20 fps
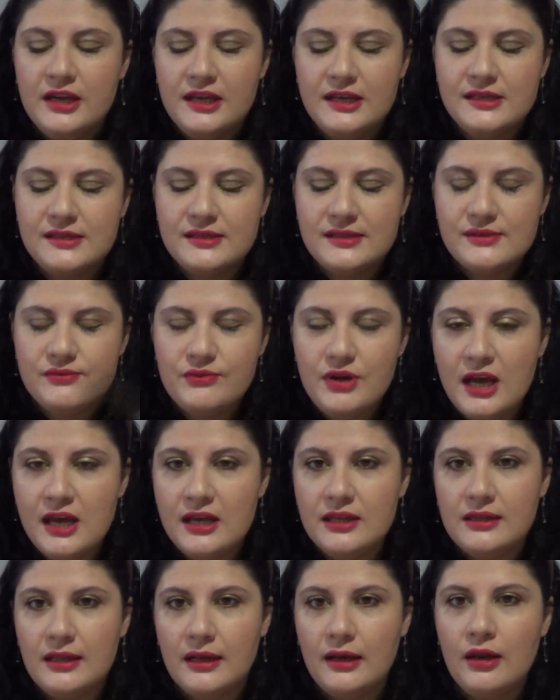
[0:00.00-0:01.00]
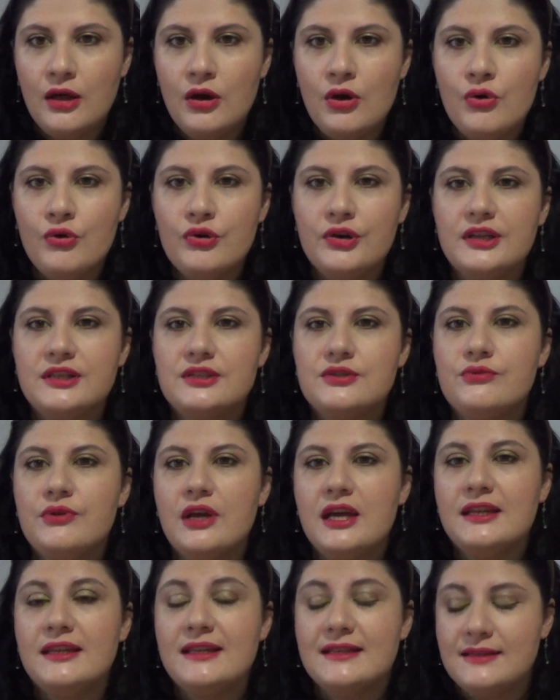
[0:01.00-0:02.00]
It's great alone, it's
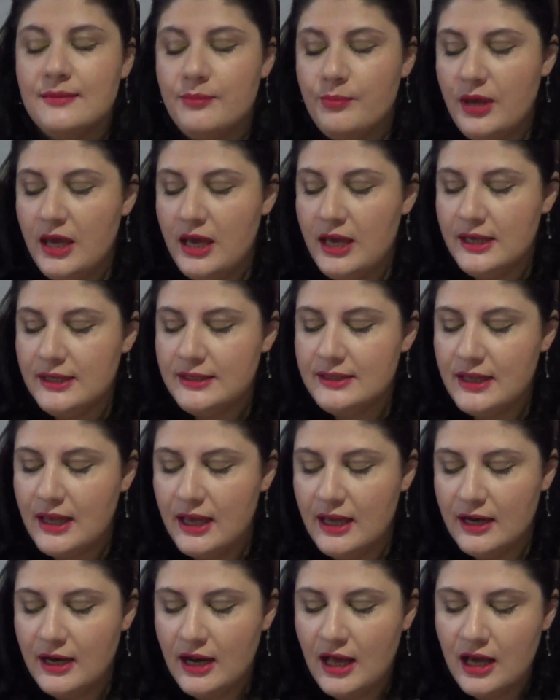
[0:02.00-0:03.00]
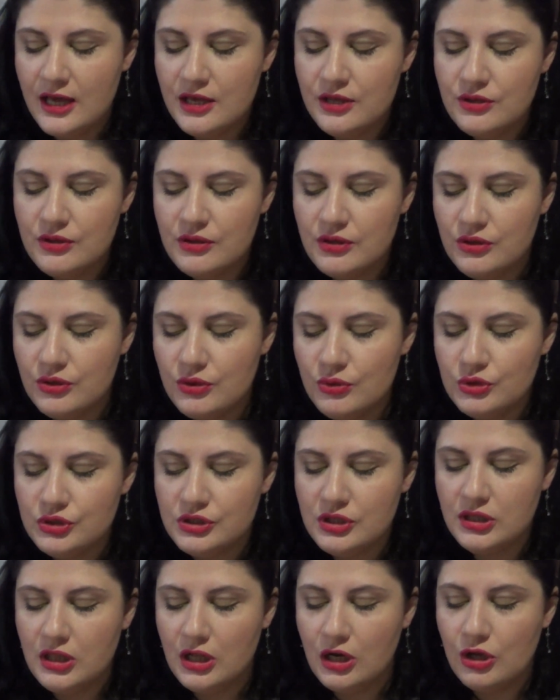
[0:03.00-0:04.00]
great as a base, and I
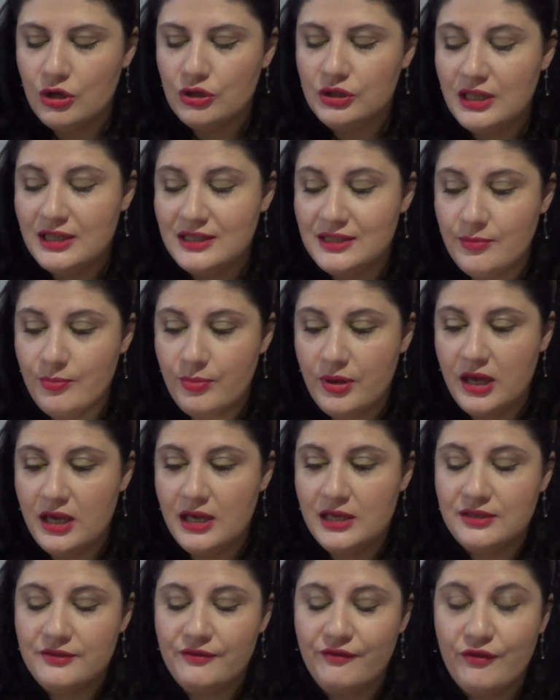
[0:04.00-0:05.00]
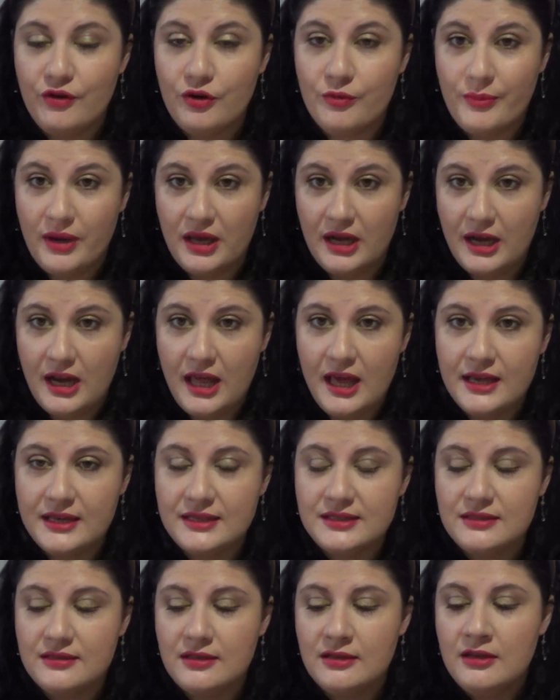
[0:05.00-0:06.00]
used it a lot as a base for my
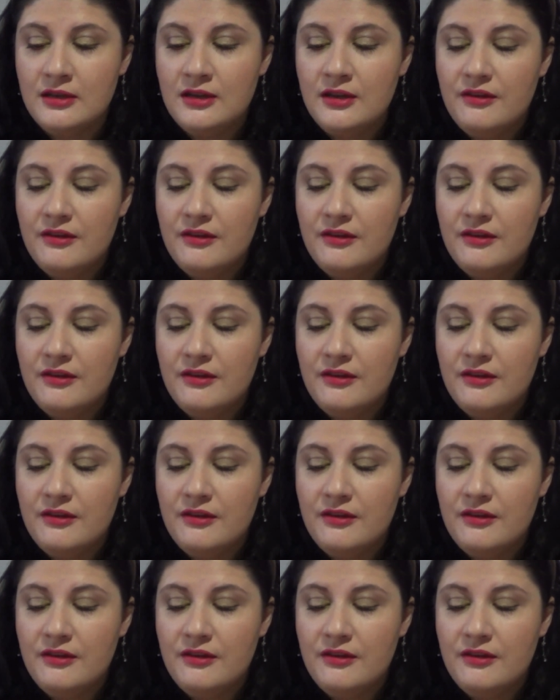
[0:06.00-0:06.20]
next